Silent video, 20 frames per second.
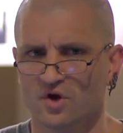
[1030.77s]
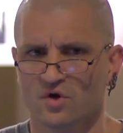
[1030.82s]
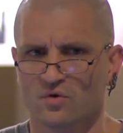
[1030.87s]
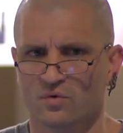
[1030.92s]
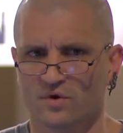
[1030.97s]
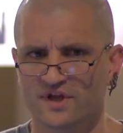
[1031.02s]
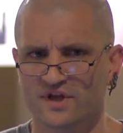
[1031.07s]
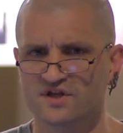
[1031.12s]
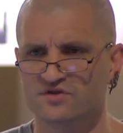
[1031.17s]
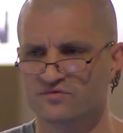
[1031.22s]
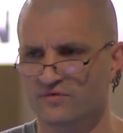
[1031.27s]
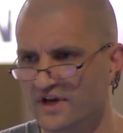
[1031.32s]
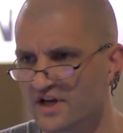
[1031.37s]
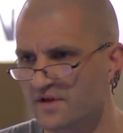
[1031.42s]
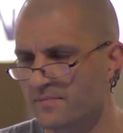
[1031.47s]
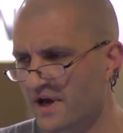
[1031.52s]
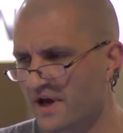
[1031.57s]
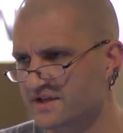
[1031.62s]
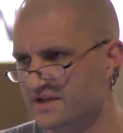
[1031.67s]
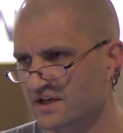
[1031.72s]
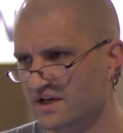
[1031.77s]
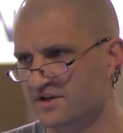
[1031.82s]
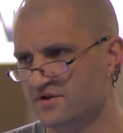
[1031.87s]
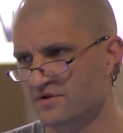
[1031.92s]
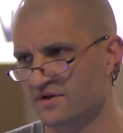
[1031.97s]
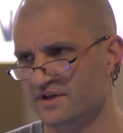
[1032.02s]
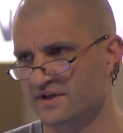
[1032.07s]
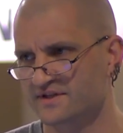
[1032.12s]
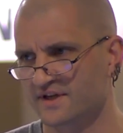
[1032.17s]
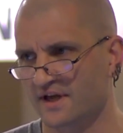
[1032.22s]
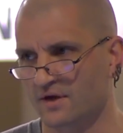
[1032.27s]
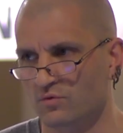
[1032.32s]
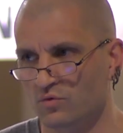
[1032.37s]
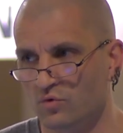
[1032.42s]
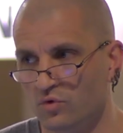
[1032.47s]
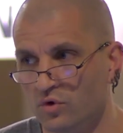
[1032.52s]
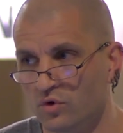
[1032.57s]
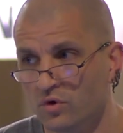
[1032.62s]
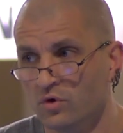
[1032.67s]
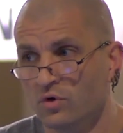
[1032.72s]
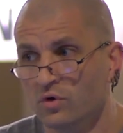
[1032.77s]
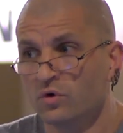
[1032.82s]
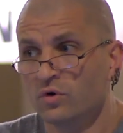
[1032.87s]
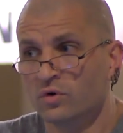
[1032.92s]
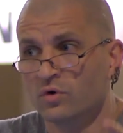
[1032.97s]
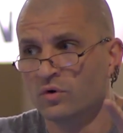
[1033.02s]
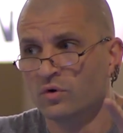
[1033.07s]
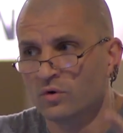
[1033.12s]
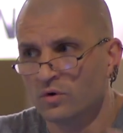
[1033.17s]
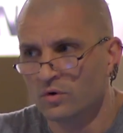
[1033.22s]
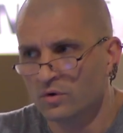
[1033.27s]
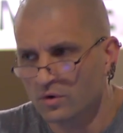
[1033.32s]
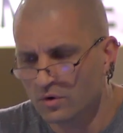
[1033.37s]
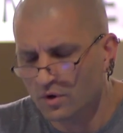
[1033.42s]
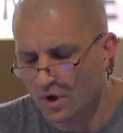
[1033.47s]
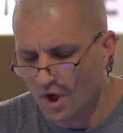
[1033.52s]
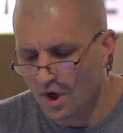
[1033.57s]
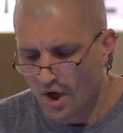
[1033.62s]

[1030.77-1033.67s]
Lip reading: what he's really basically doing is saying, "Ooh."